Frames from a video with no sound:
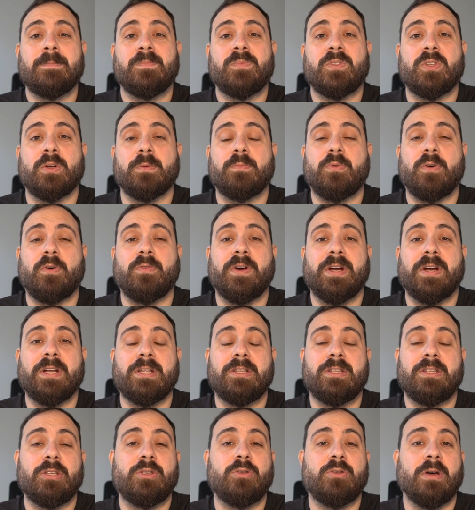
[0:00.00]
So
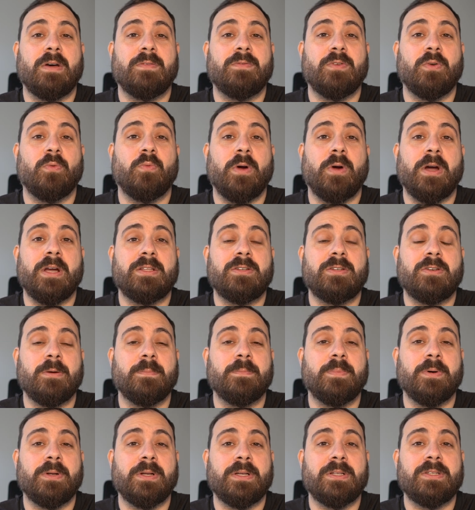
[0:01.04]
provided that you have the right
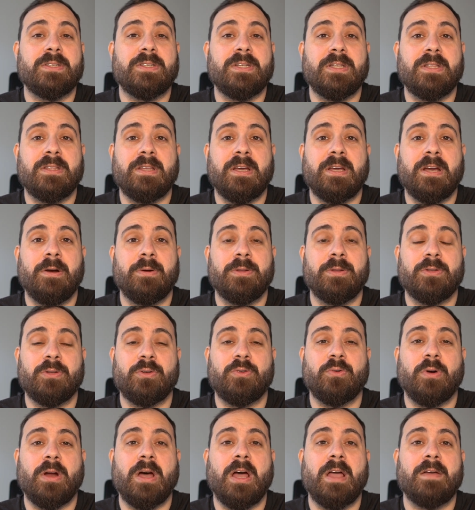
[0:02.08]
components in there in the
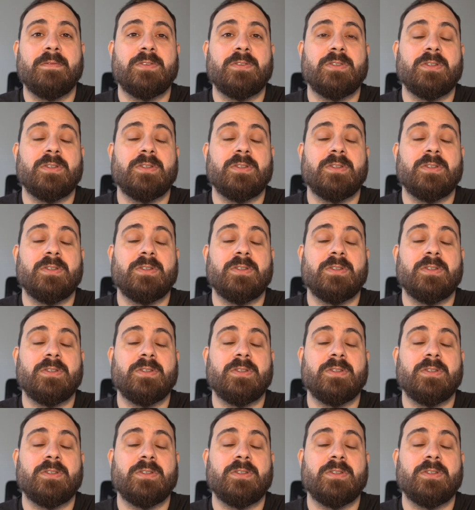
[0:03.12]
drive,